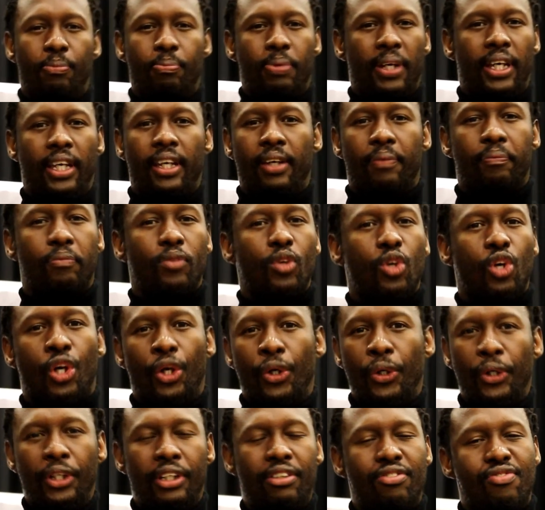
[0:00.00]
be
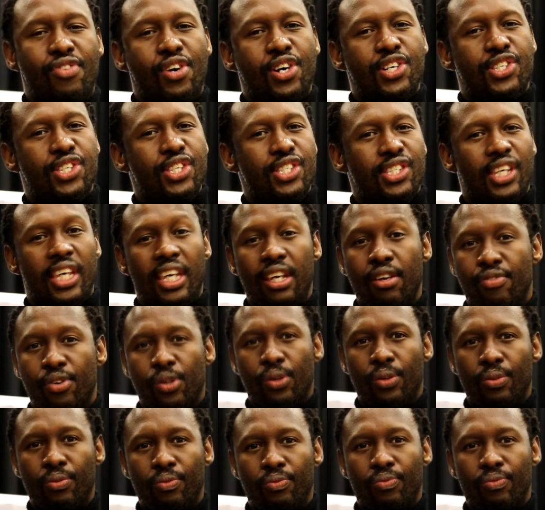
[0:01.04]
good versus evil,